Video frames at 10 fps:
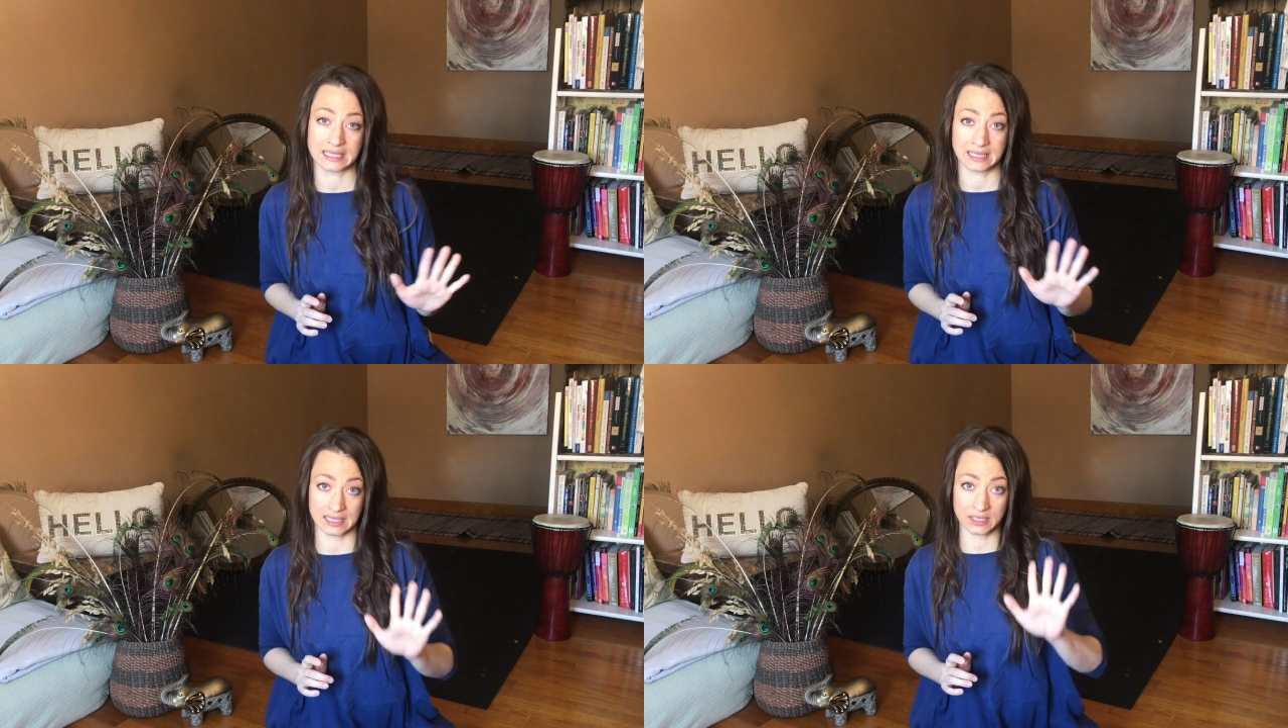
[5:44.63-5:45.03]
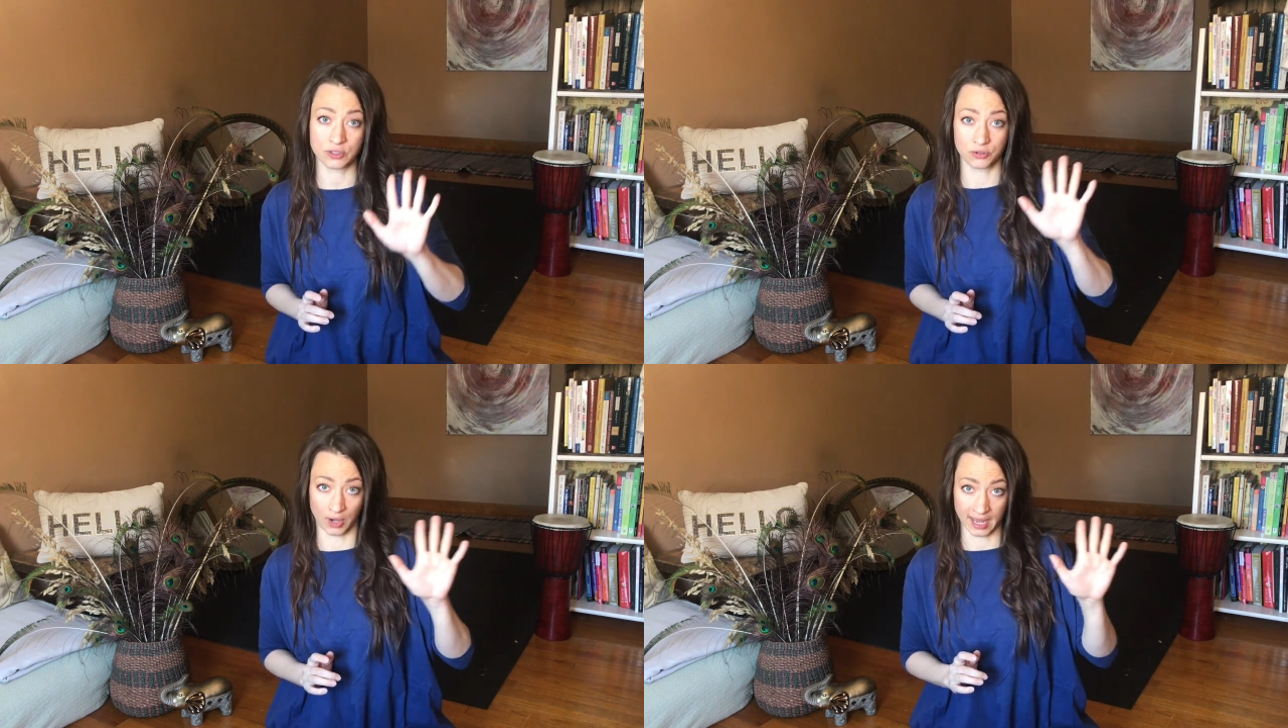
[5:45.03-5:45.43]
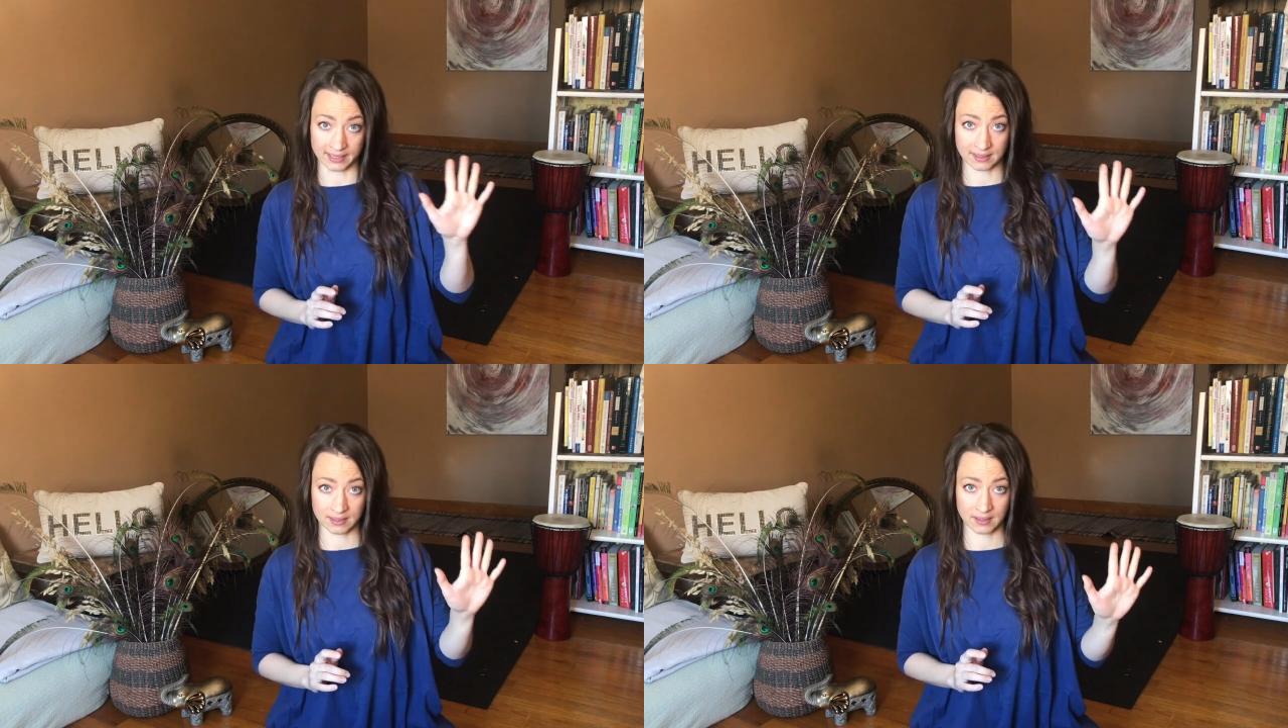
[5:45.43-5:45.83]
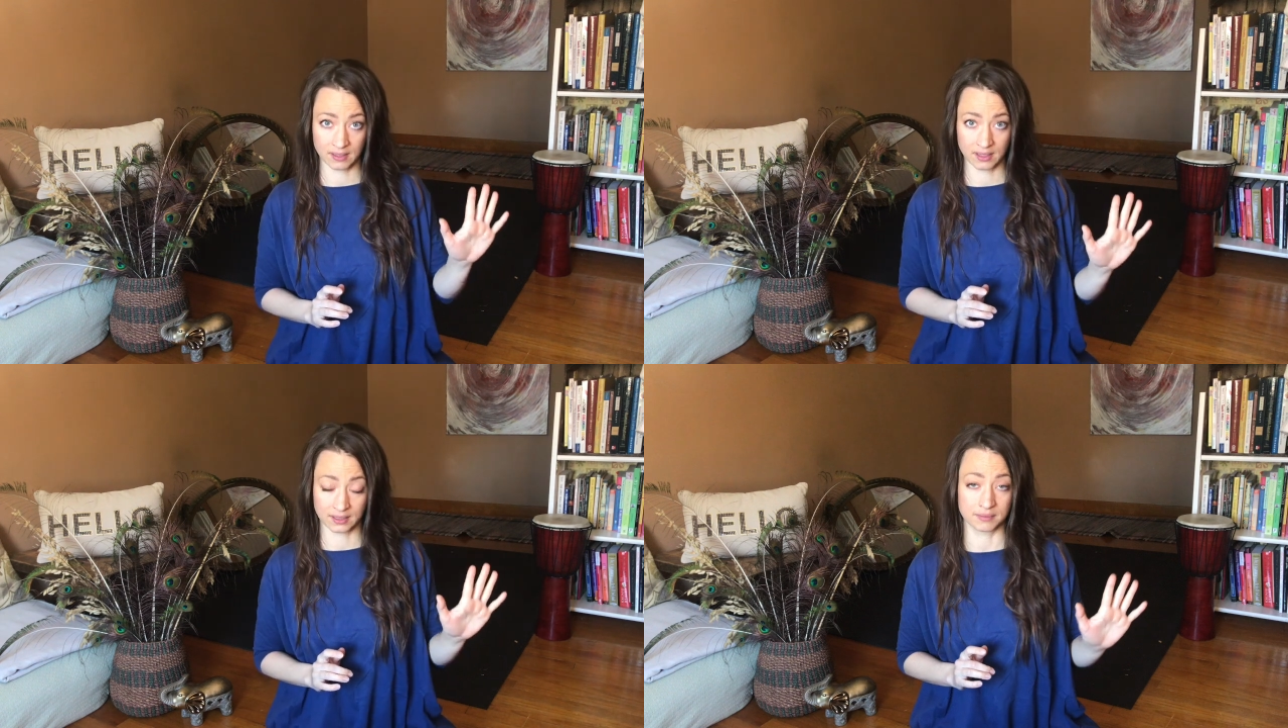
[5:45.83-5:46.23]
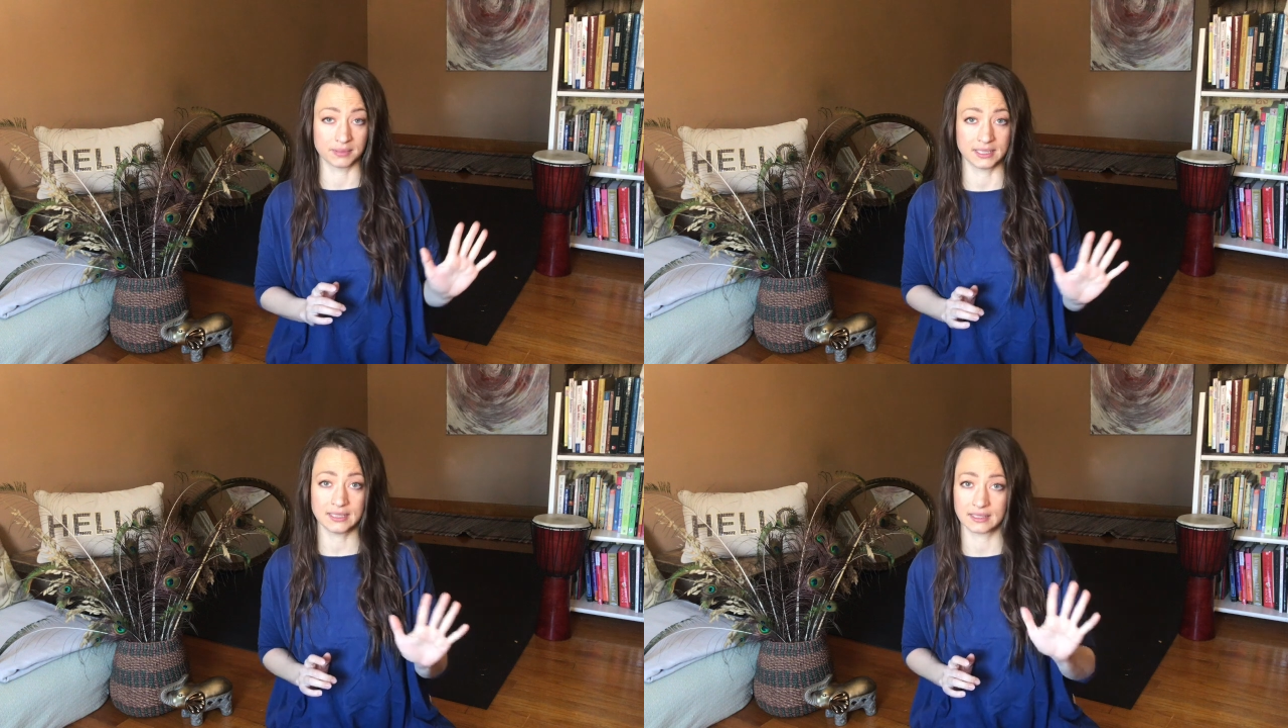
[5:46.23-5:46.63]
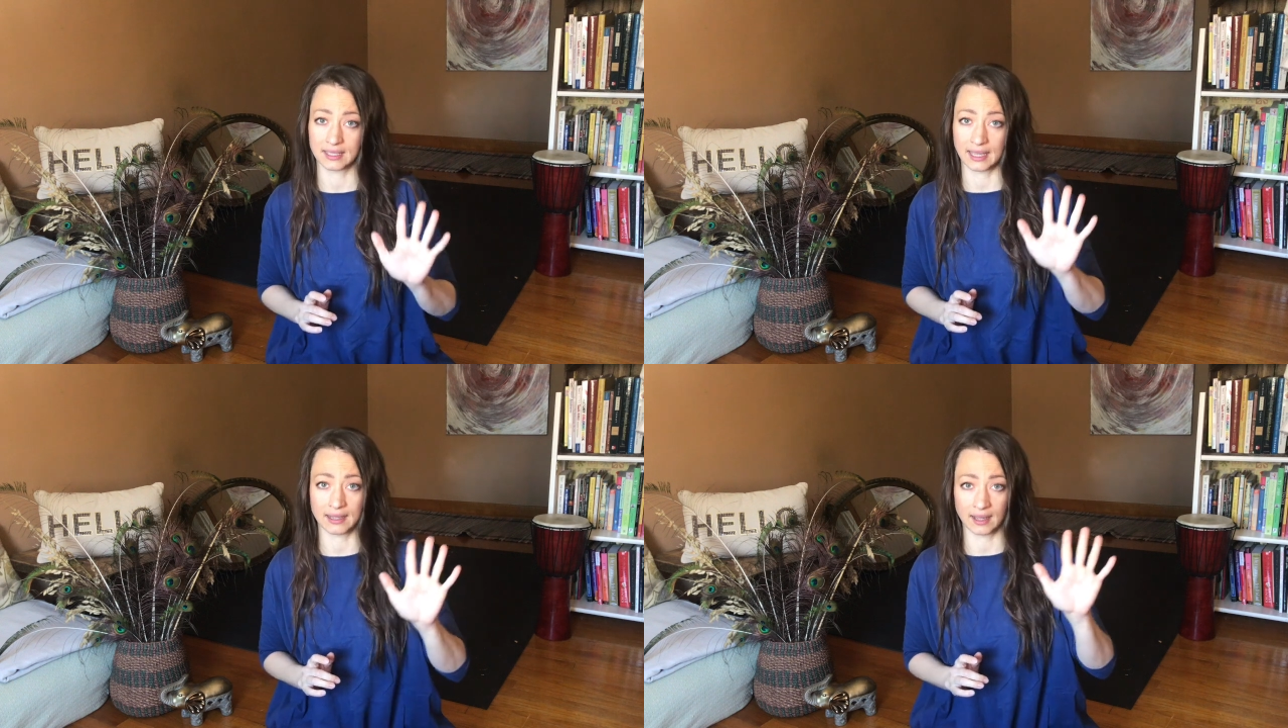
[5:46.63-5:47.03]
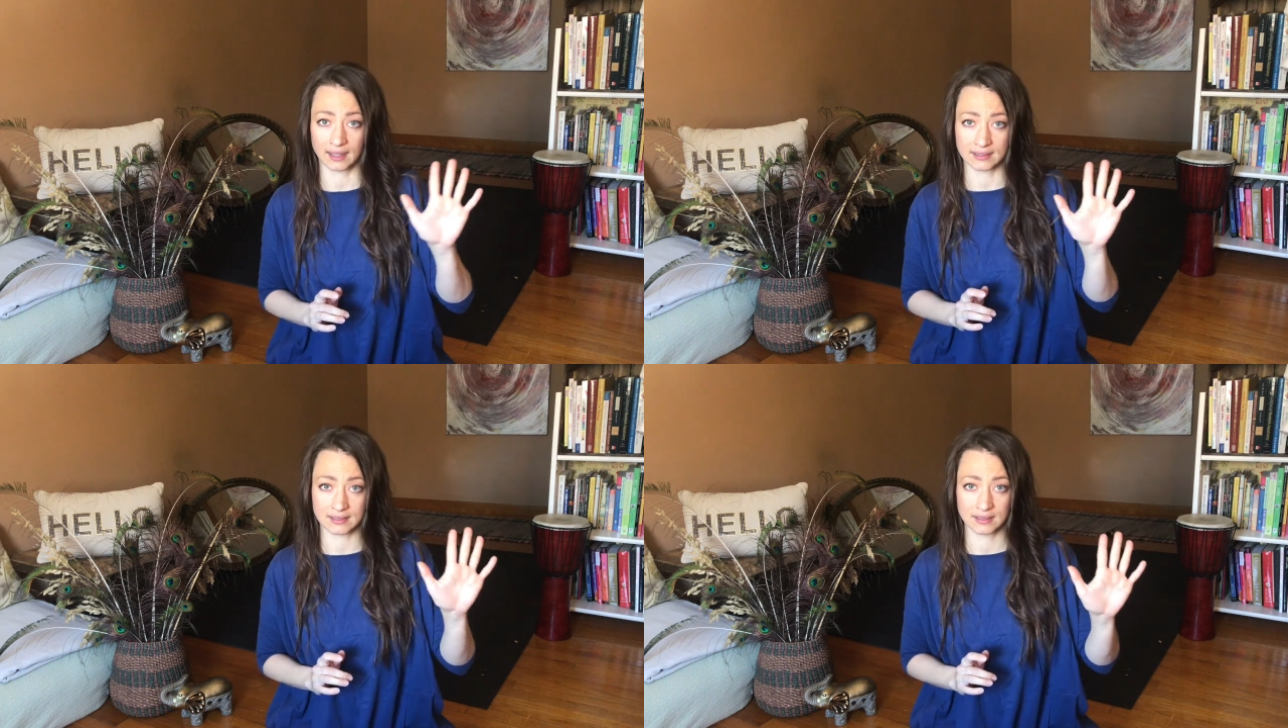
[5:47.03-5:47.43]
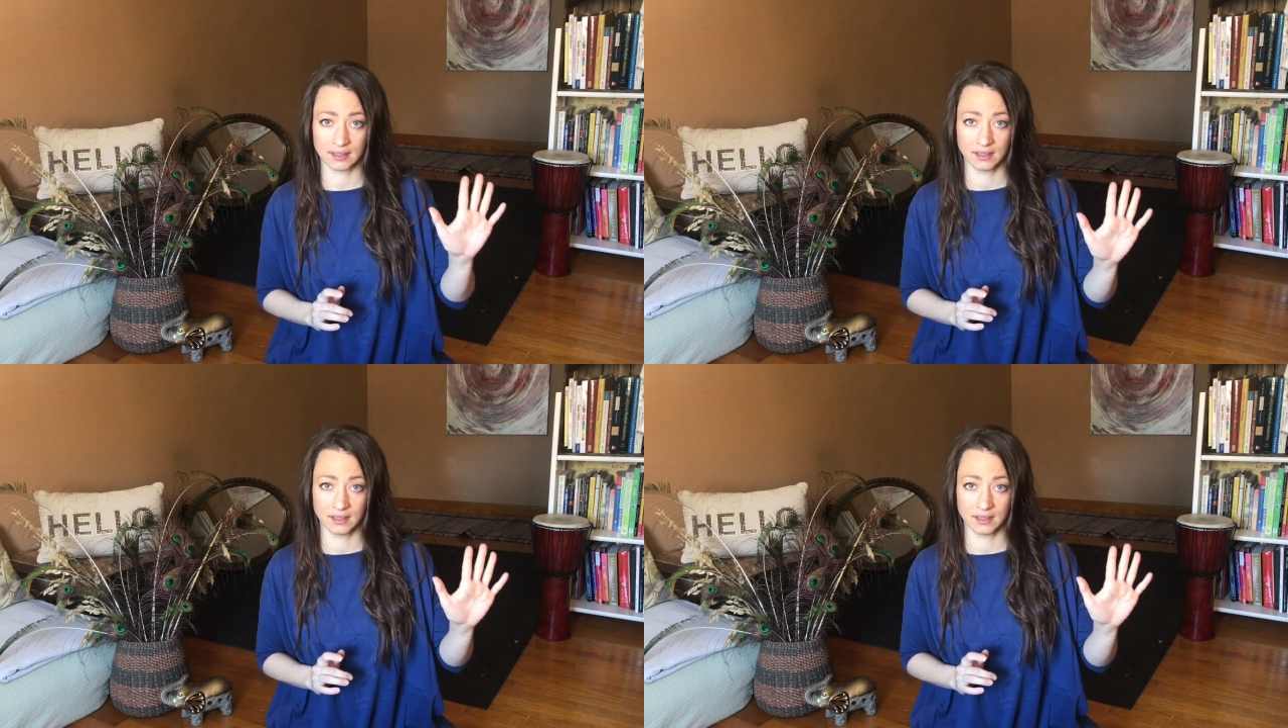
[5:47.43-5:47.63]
distress, complete chaos,